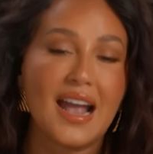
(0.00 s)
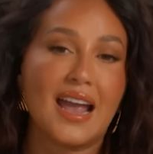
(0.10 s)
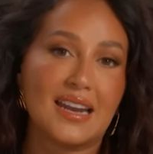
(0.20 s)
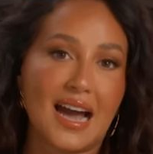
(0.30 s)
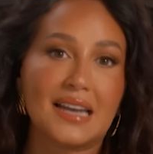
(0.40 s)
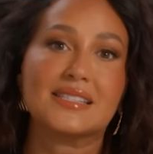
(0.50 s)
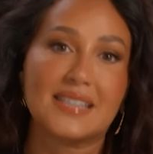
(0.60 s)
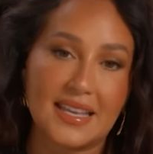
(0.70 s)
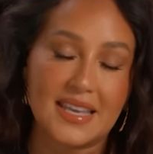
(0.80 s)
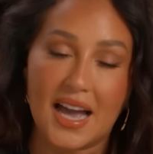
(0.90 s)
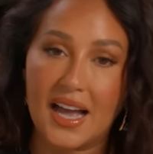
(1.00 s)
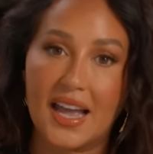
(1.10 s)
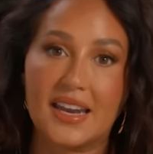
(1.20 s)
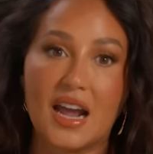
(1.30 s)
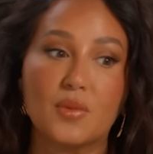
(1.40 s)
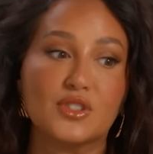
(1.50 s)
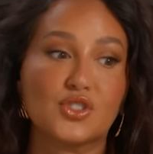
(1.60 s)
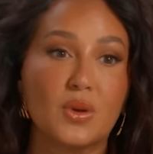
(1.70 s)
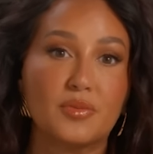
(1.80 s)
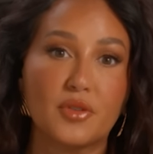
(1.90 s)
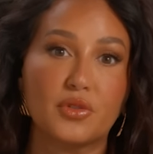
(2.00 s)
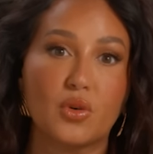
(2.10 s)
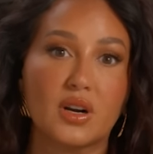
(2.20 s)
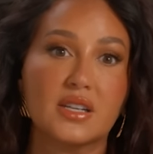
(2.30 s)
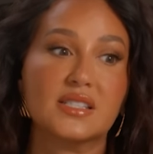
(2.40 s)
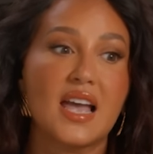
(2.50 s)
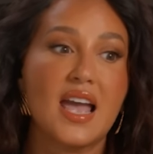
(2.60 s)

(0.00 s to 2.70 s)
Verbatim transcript: and Arsenia. And I would sweep the floors